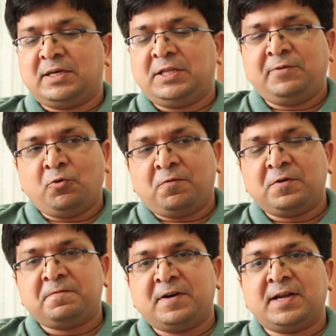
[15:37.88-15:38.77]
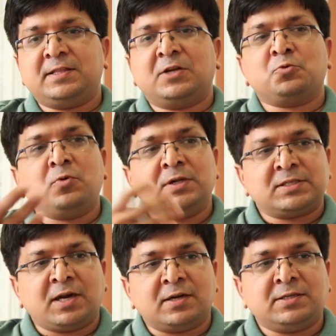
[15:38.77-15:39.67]
I think we often forget that Google
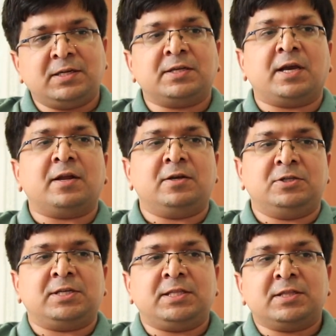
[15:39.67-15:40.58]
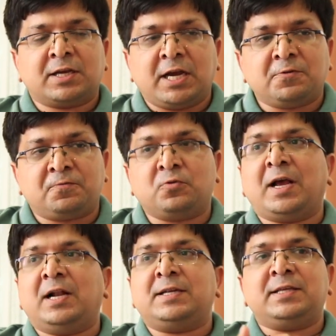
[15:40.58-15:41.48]
started in garage. I think the kind of
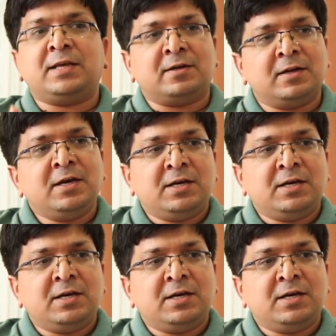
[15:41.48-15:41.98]
frugality that